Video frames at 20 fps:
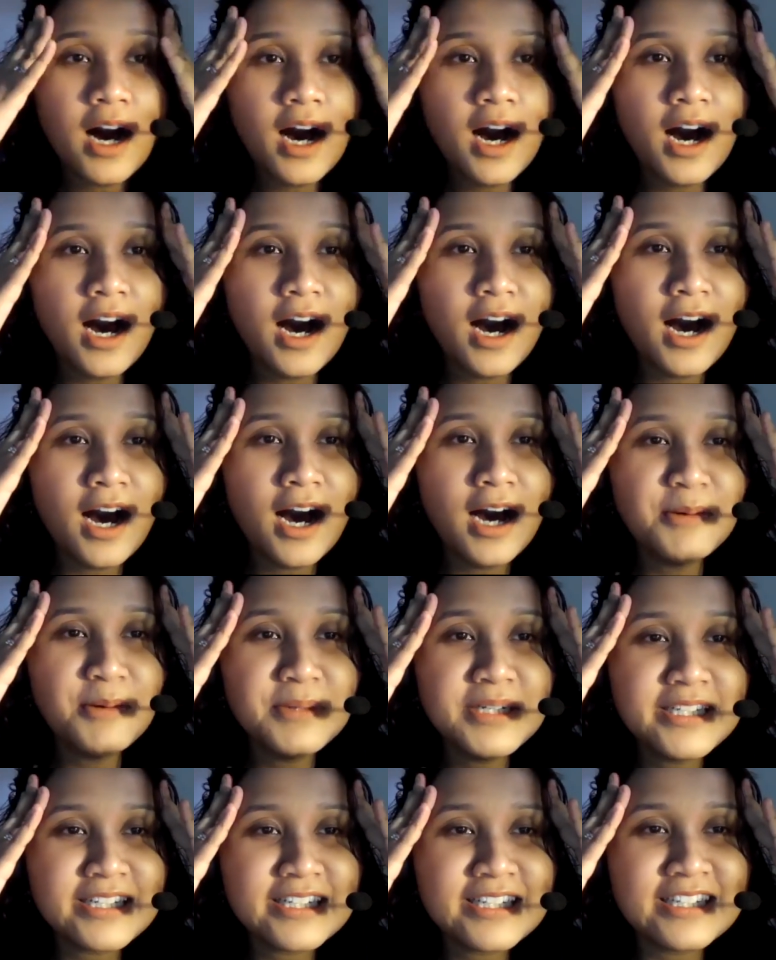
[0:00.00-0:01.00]
Oh
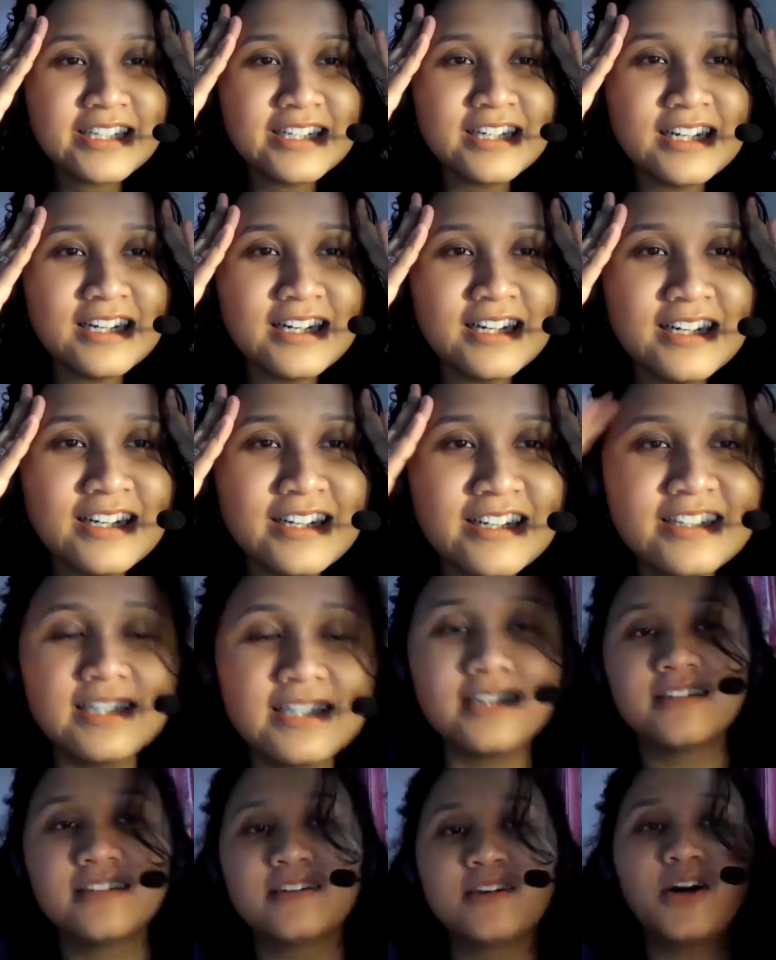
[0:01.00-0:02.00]
my God.
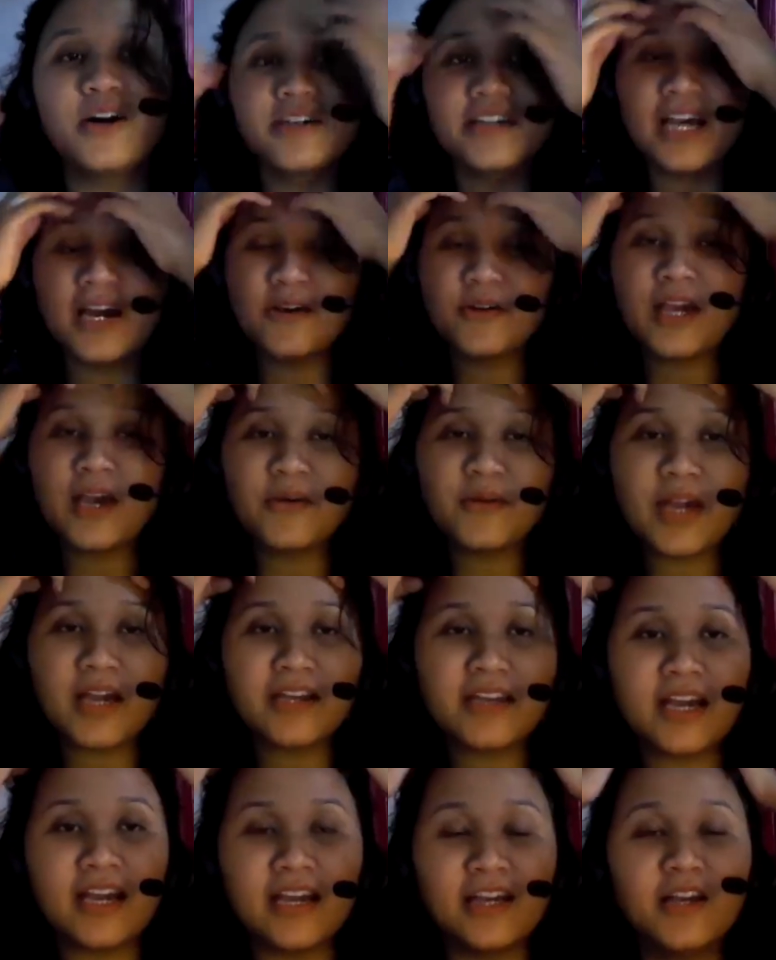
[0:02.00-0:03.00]
Okay, okay, okay,
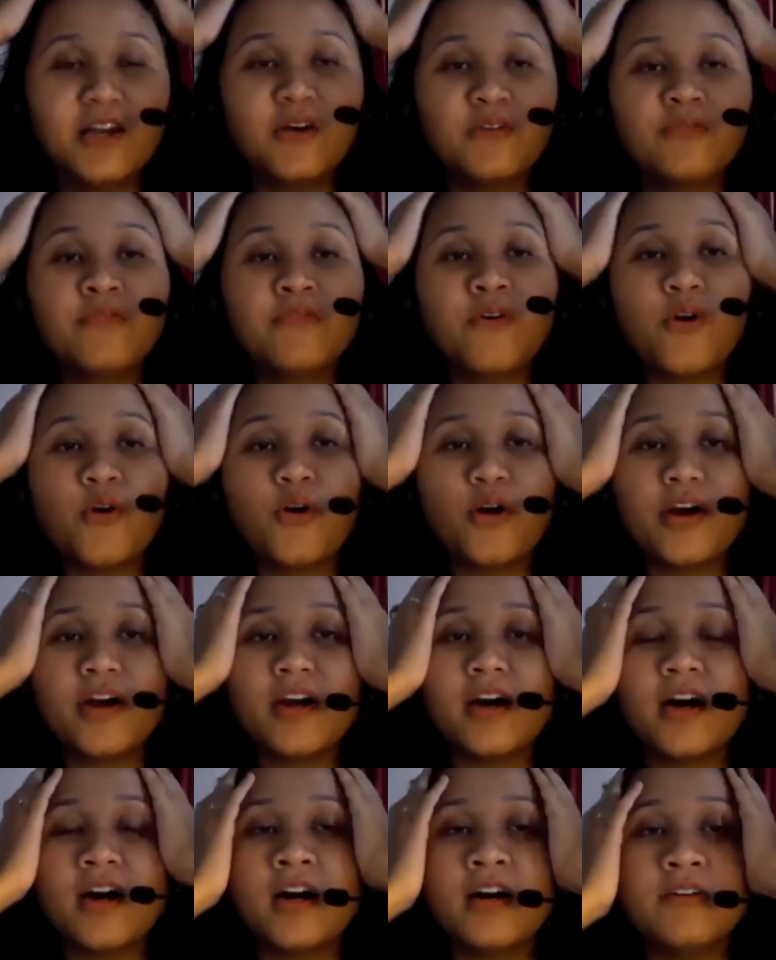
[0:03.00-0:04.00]
okay.
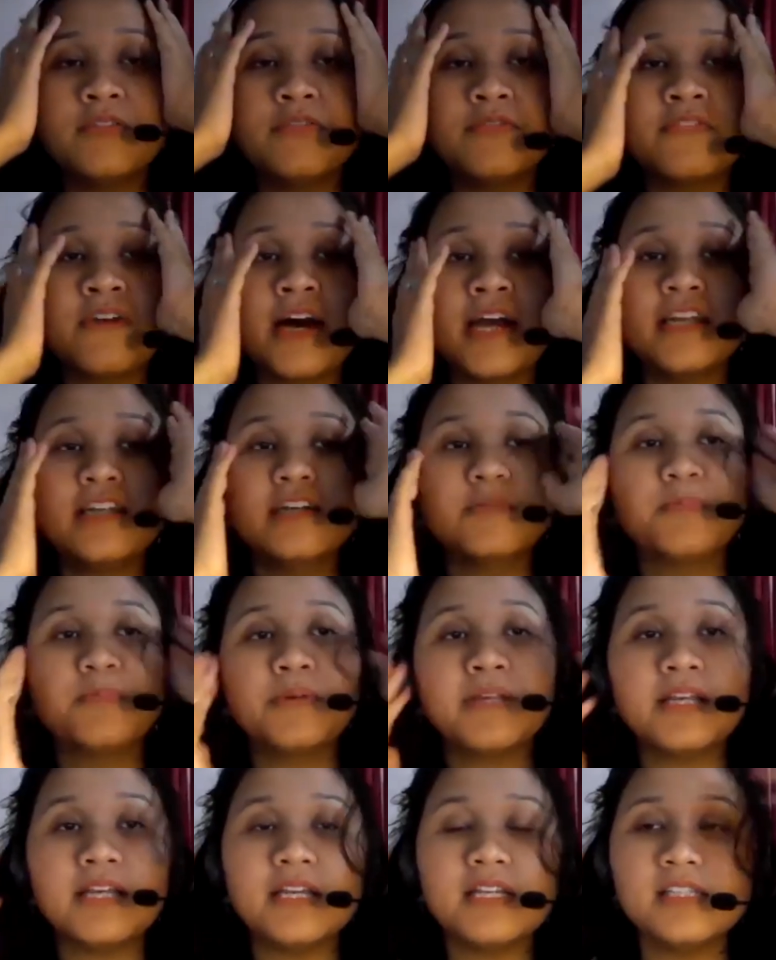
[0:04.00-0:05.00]
For uh, final
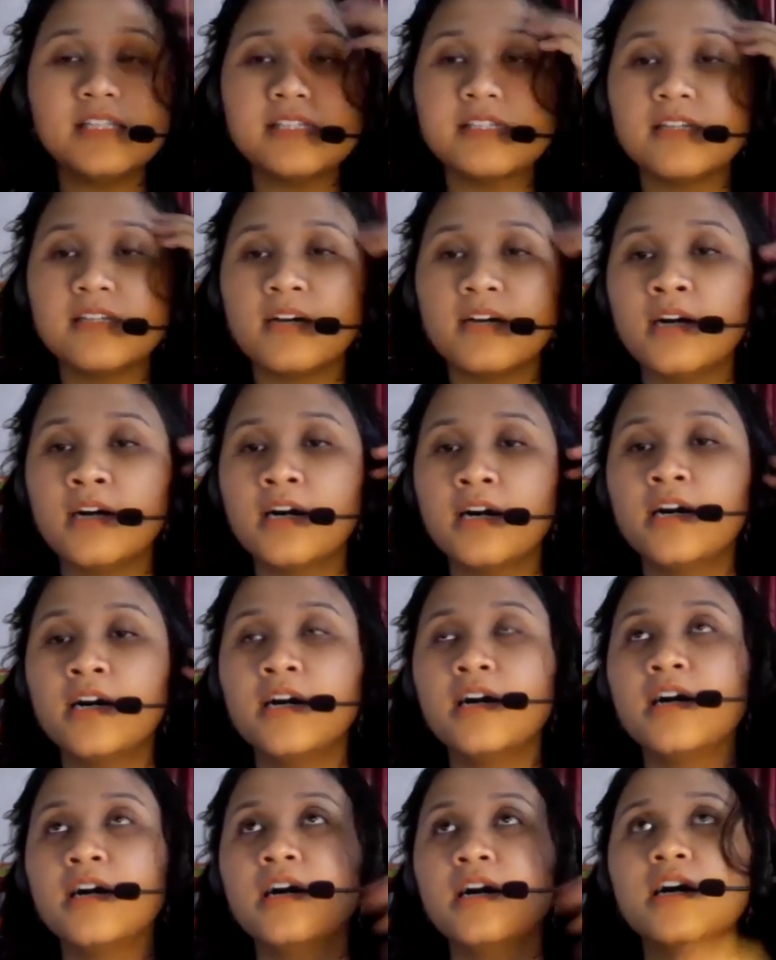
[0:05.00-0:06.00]
piece, uh,
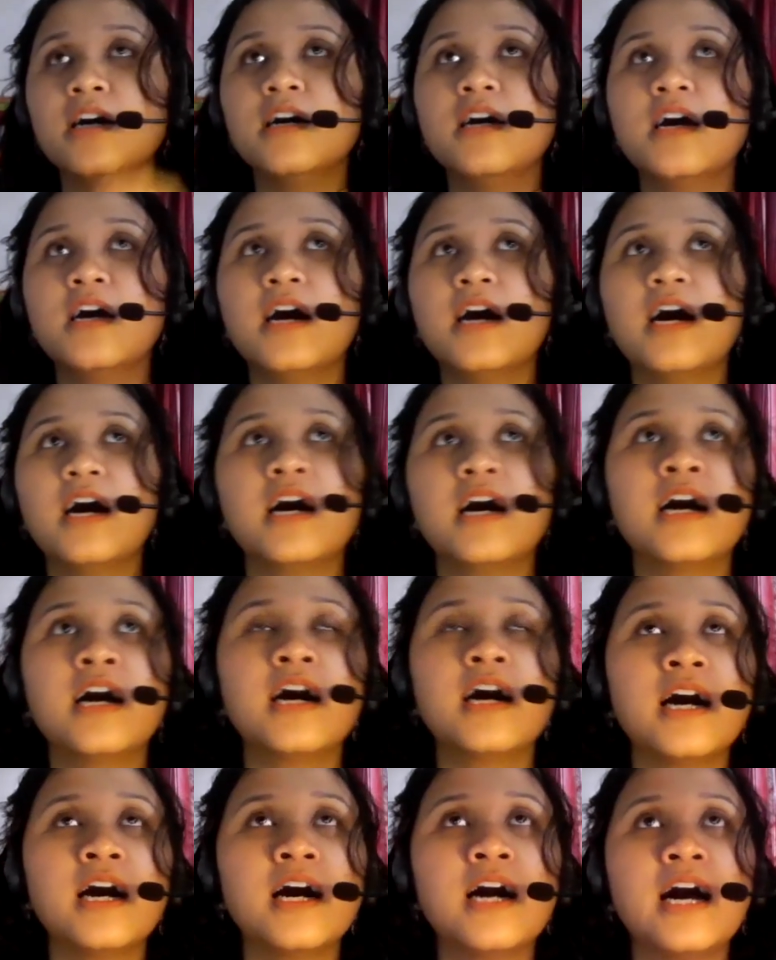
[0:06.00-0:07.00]
uh,
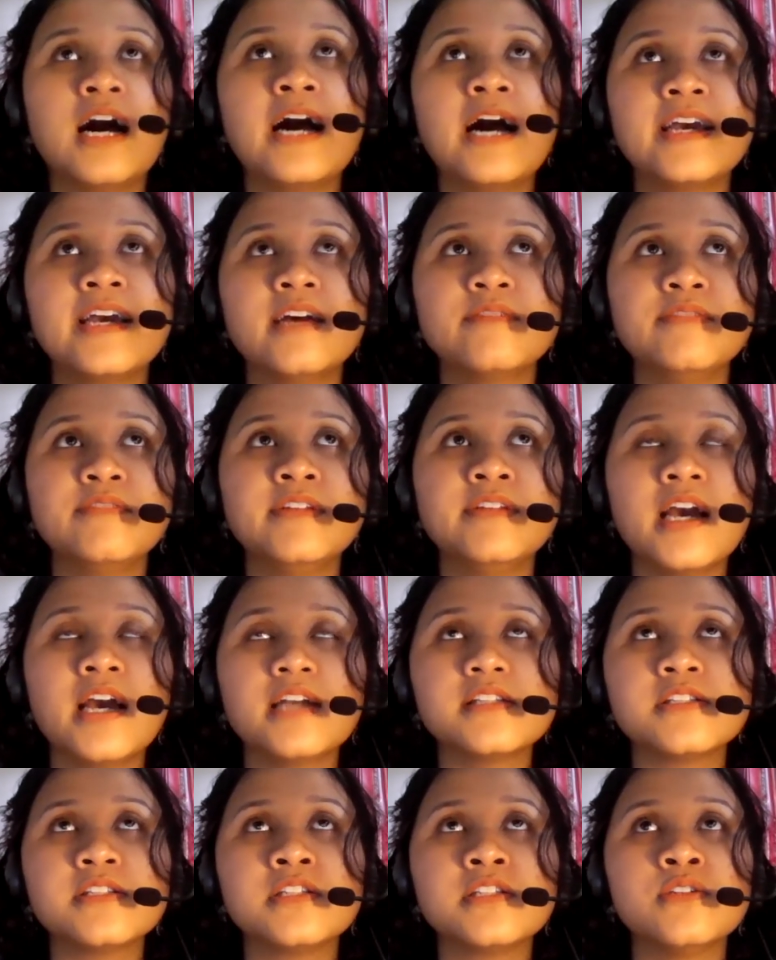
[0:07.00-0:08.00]
I have
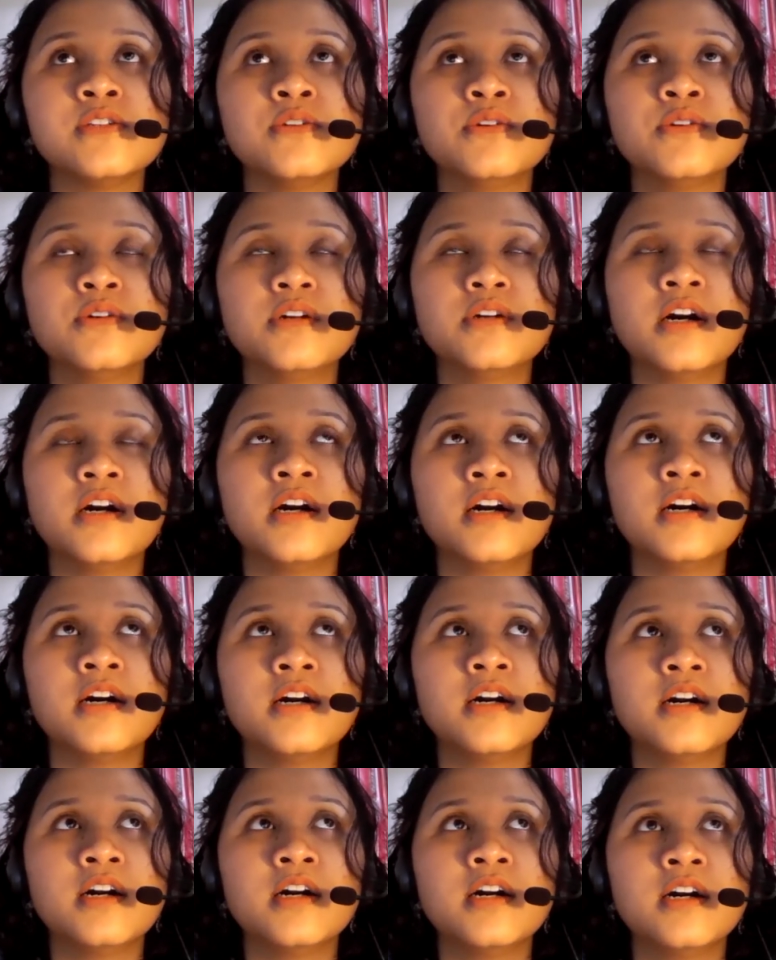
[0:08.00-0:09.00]
yet to,
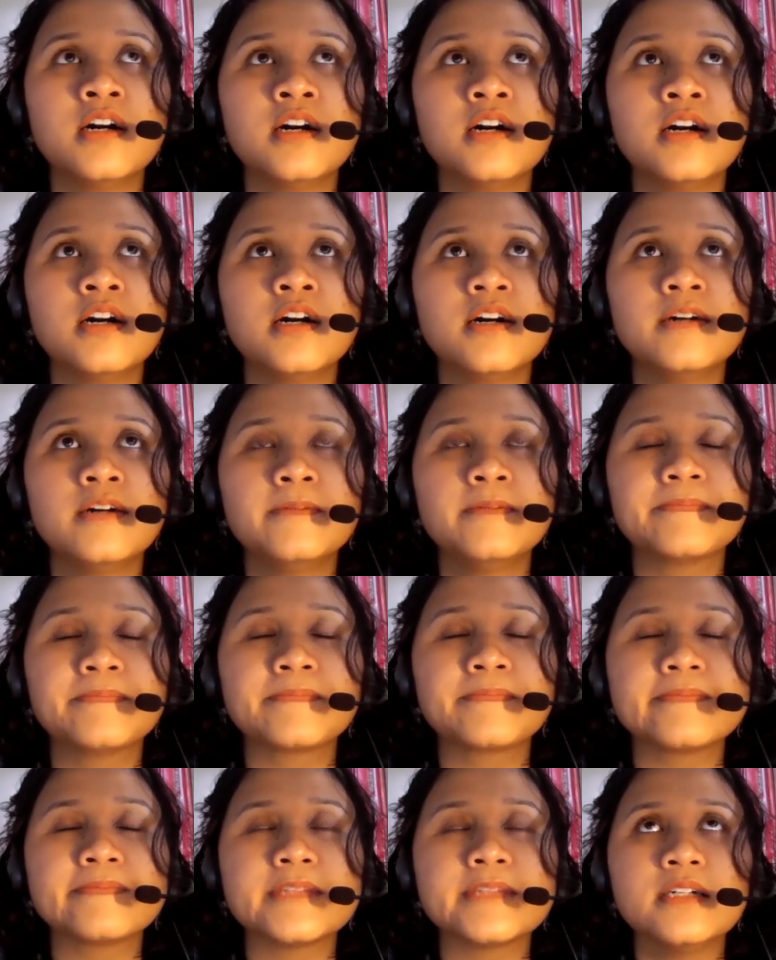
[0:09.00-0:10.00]
um,
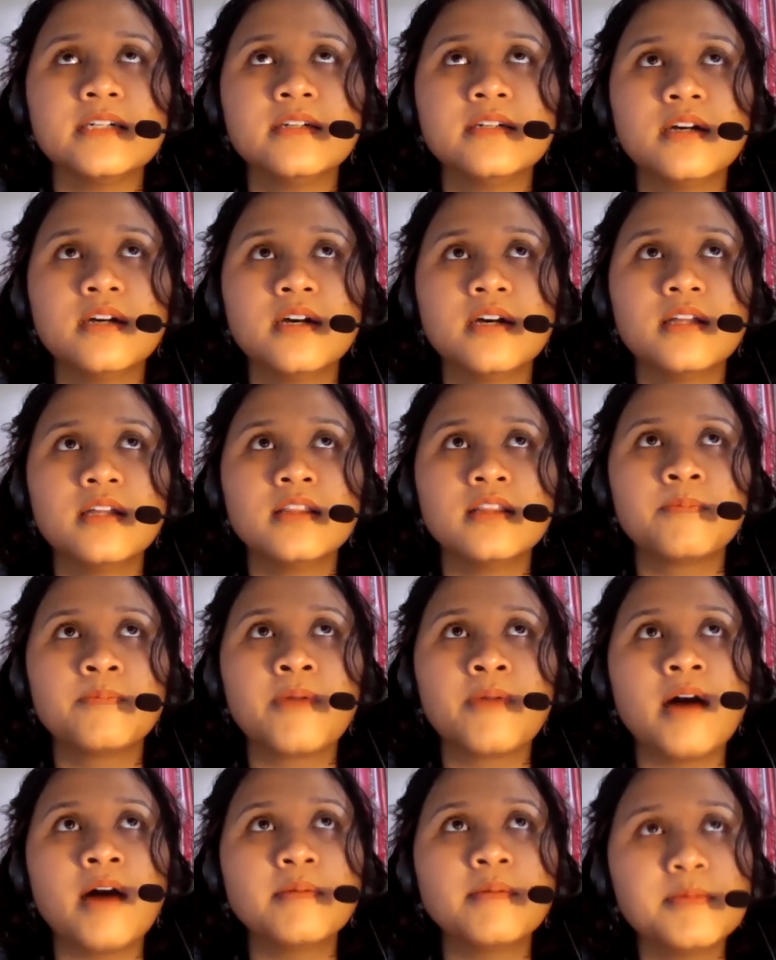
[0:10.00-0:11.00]
the
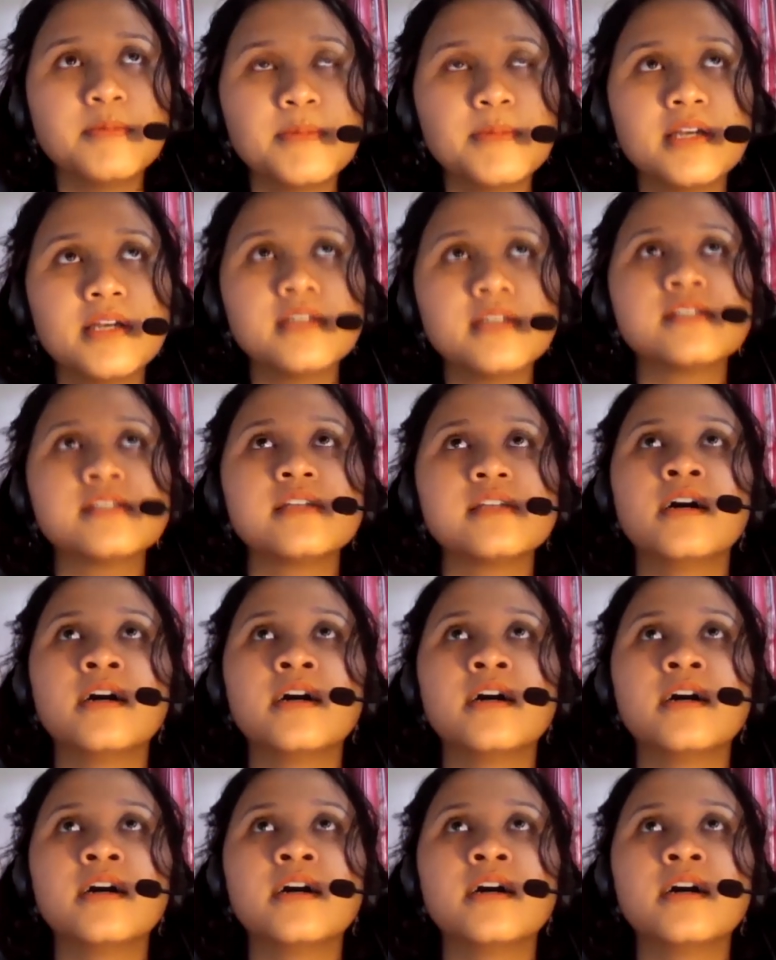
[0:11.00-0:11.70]
problem is